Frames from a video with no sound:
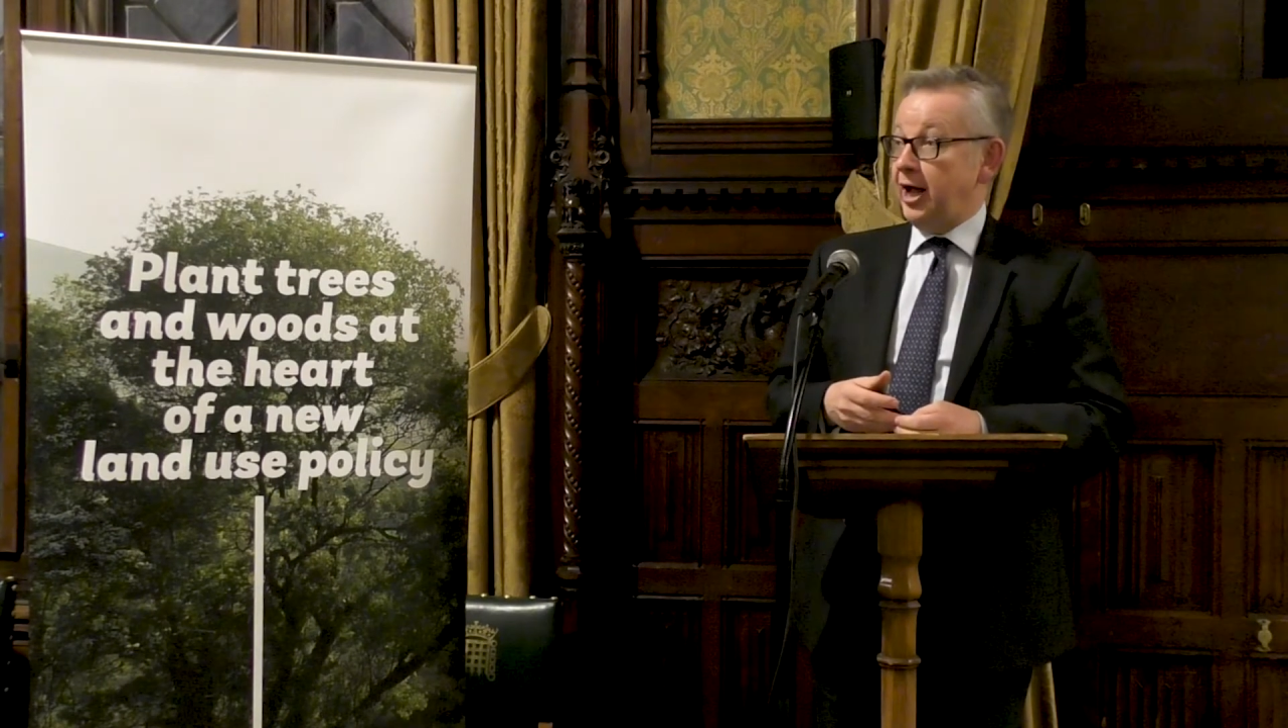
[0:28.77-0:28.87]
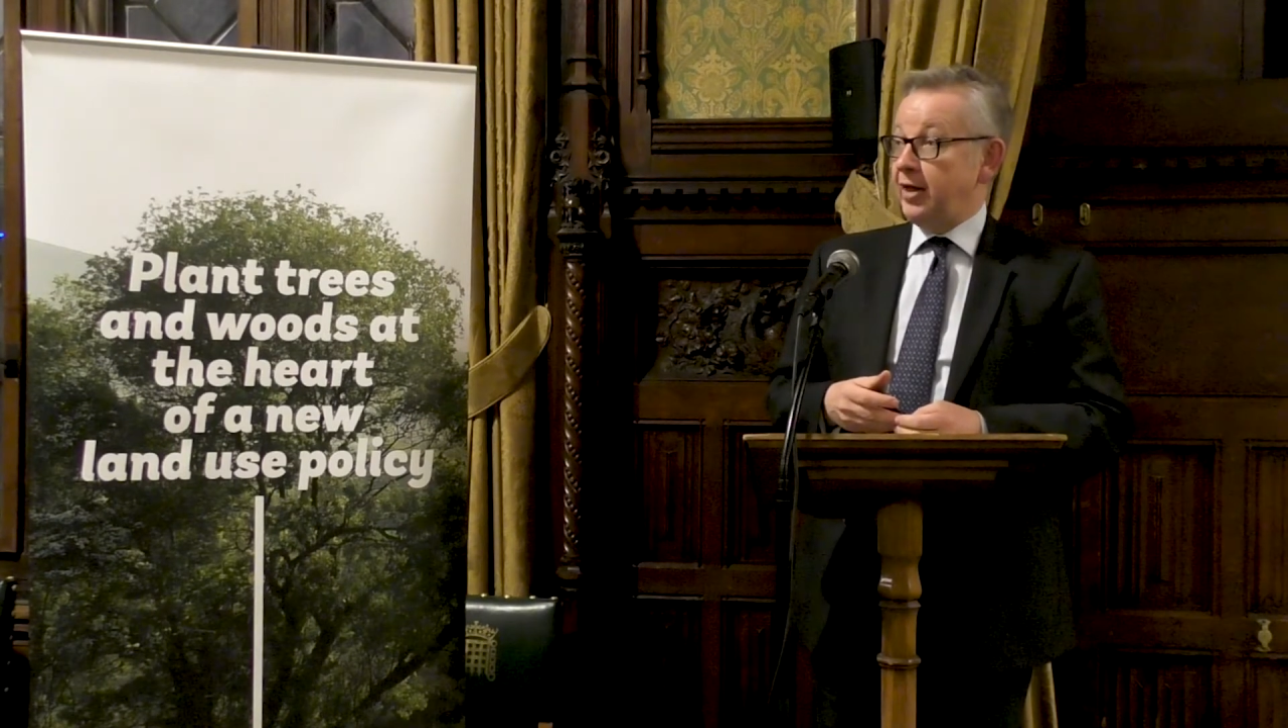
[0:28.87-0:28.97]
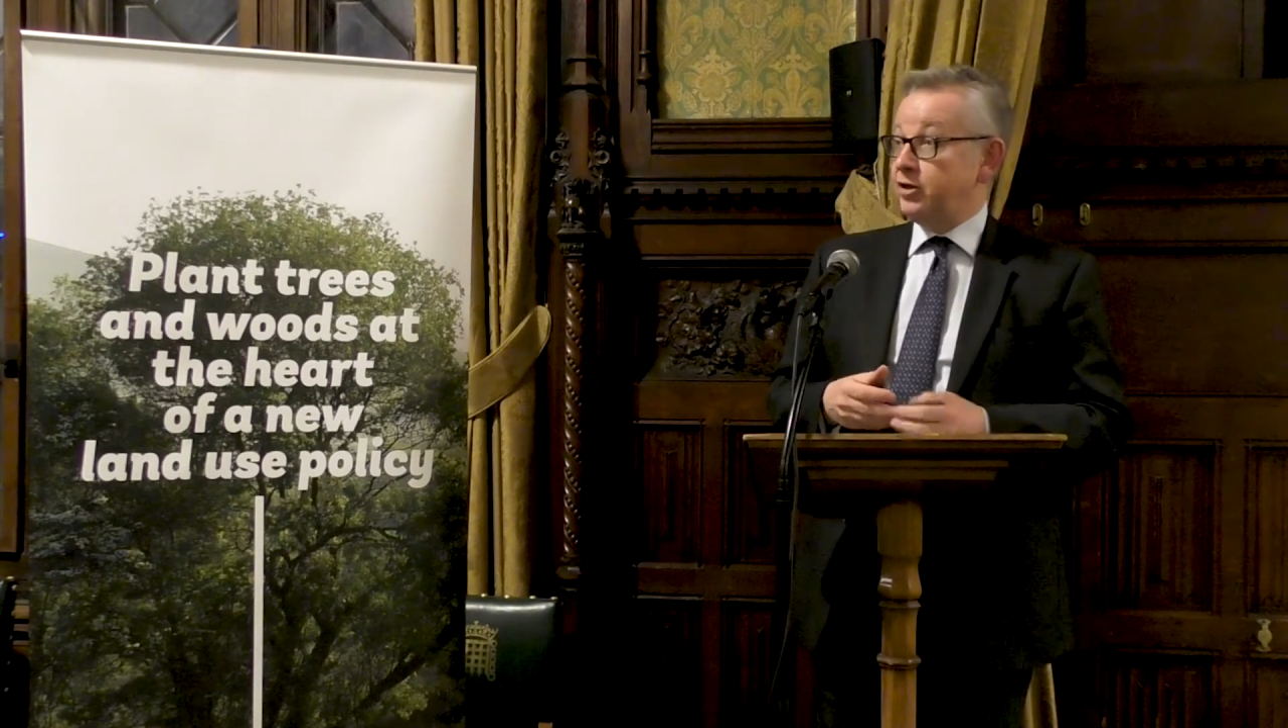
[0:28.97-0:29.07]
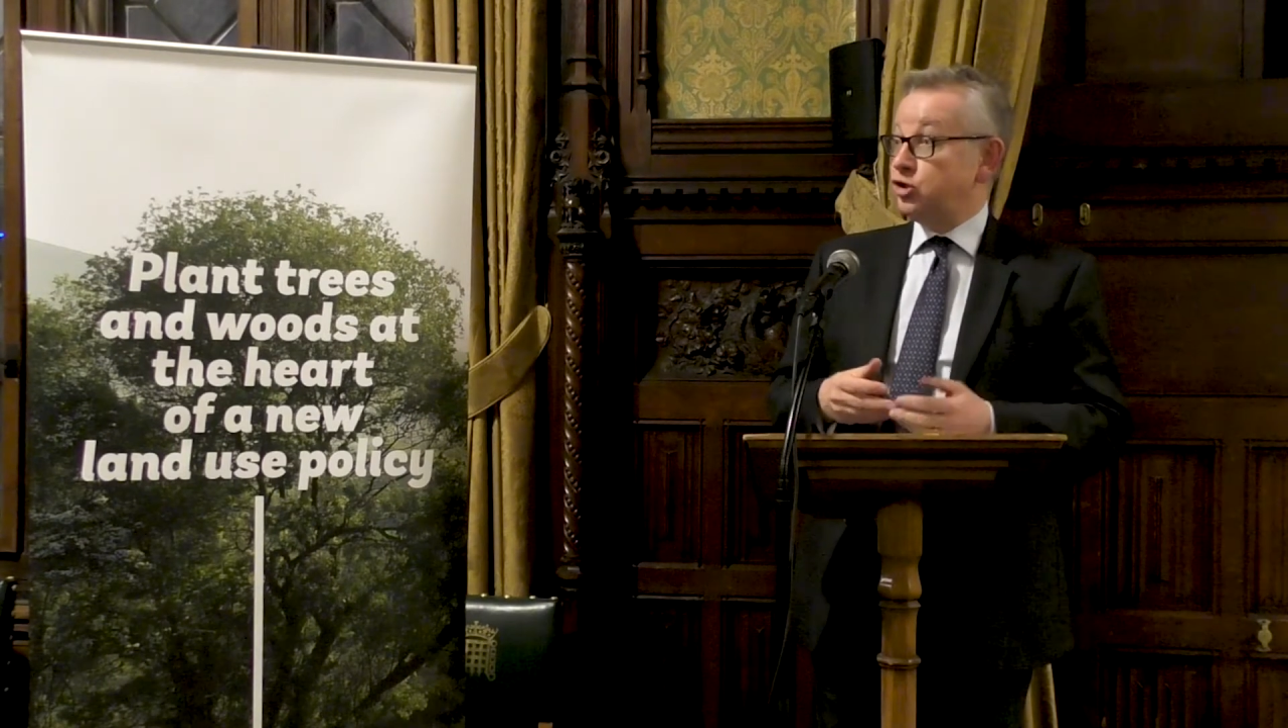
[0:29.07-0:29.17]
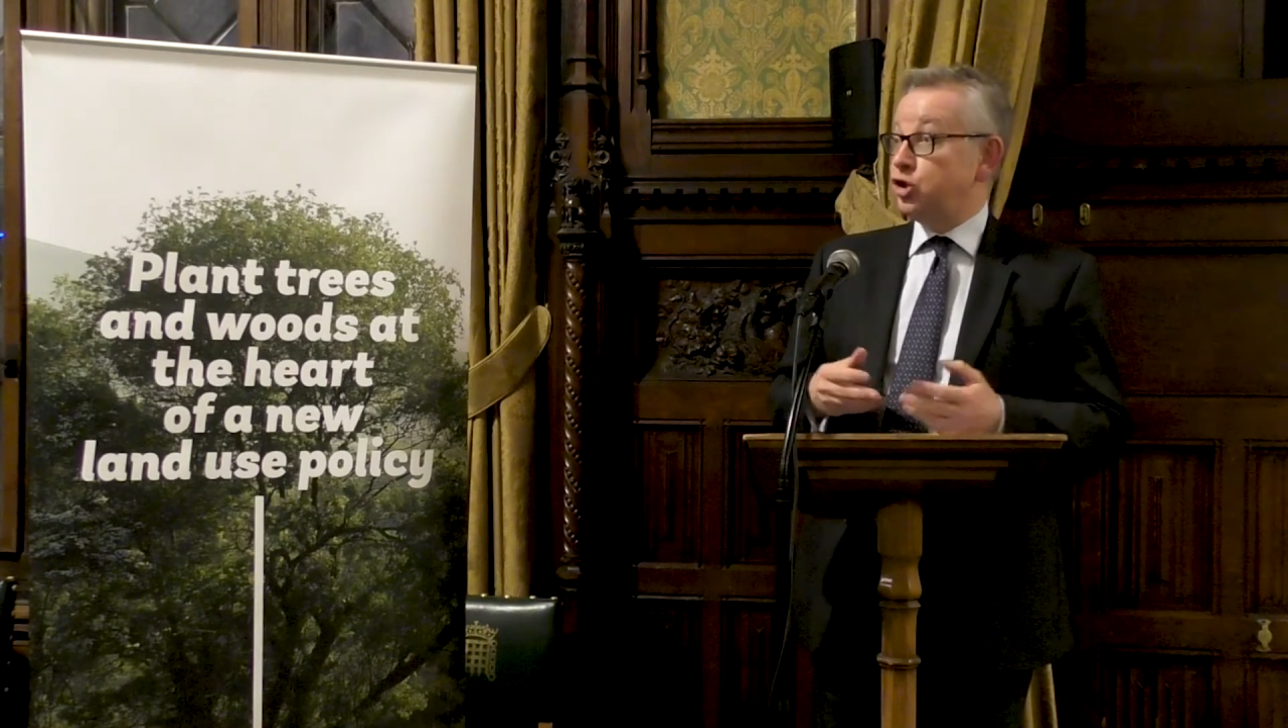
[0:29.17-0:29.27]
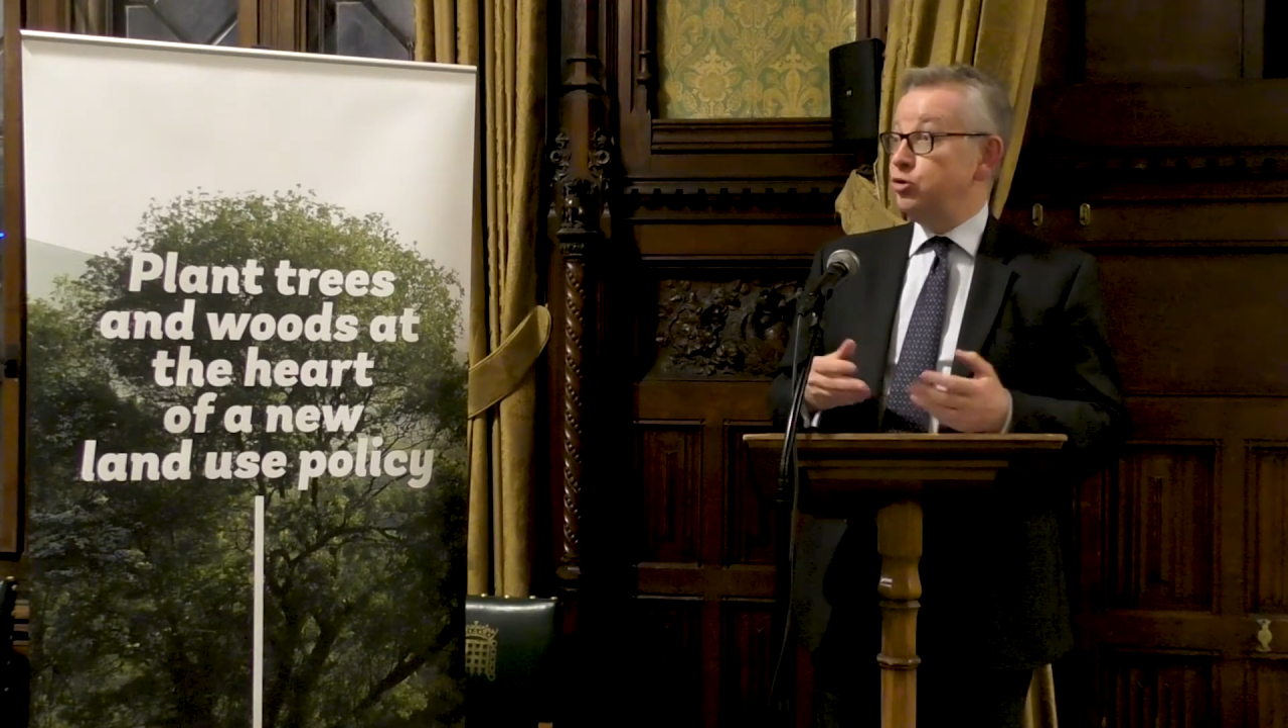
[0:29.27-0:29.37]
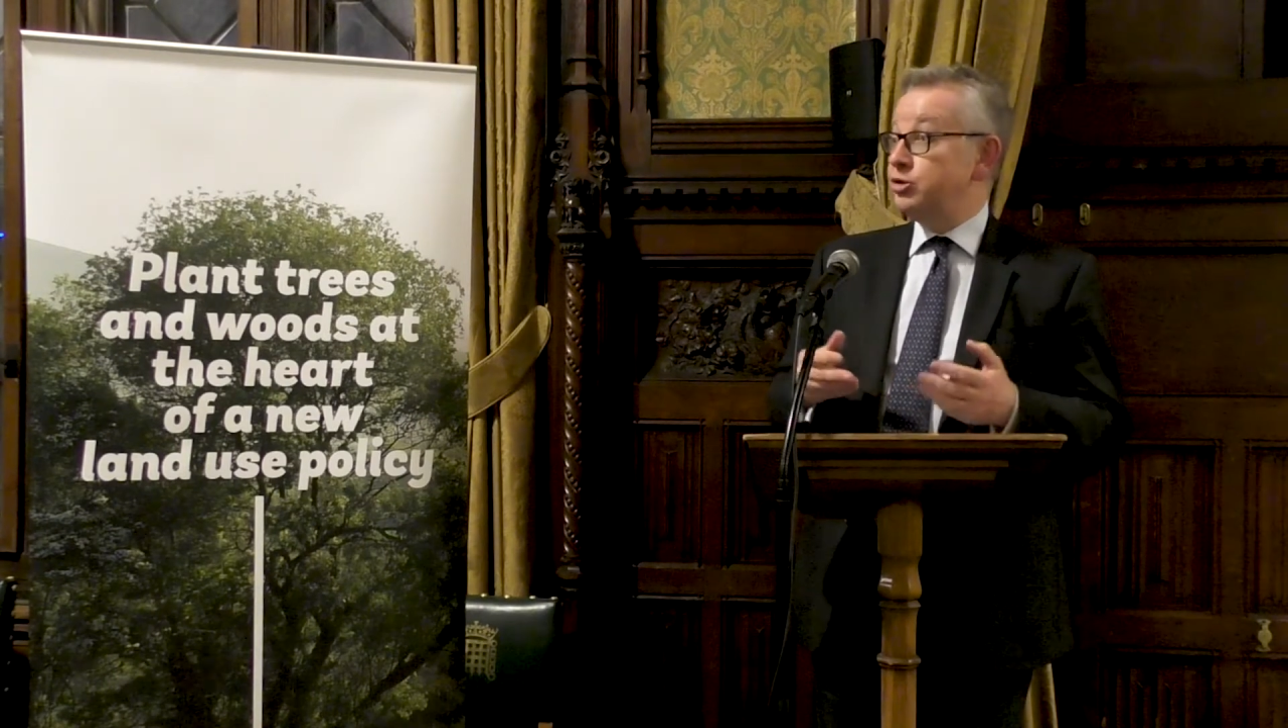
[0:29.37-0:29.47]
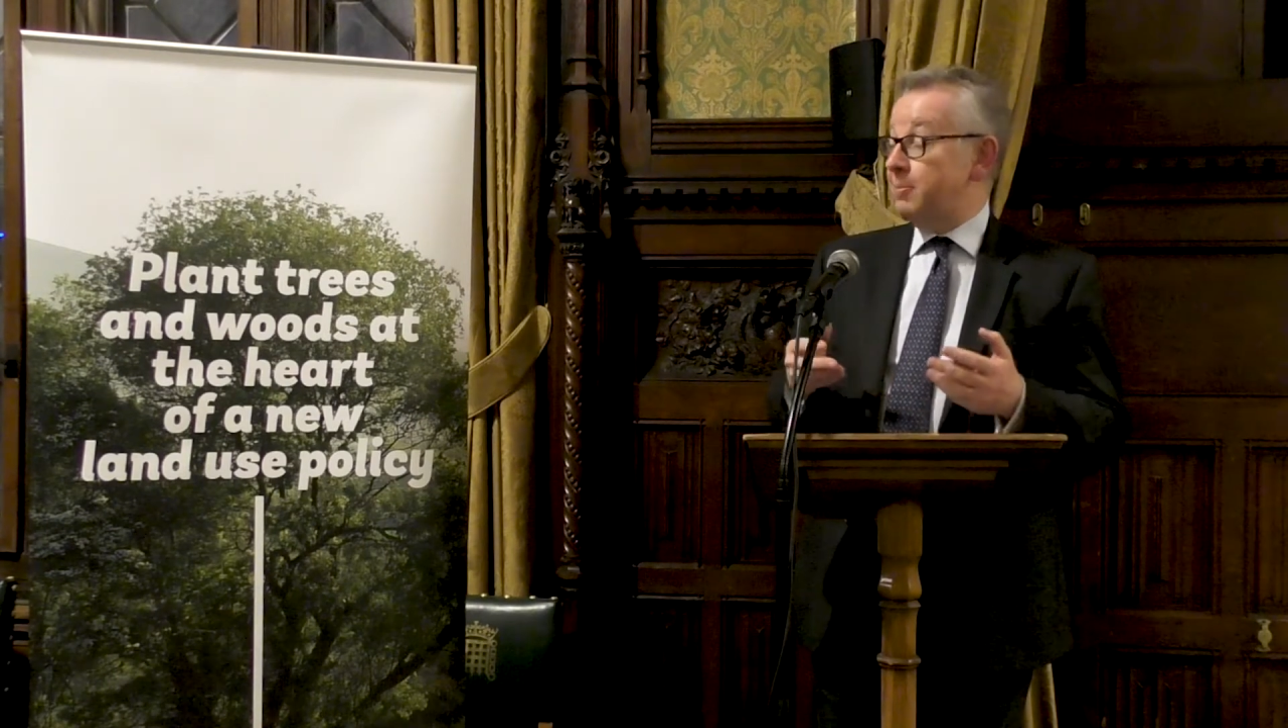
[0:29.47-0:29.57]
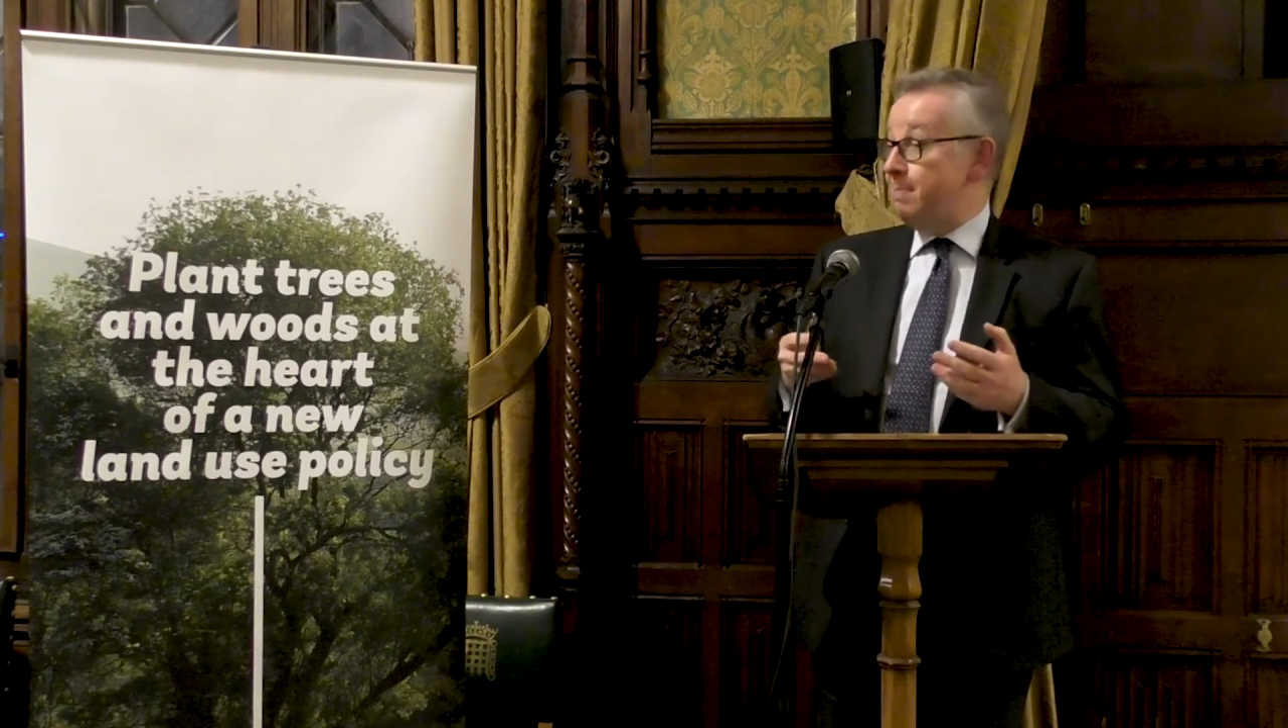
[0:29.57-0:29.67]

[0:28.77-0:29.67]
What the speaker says: And that's true as a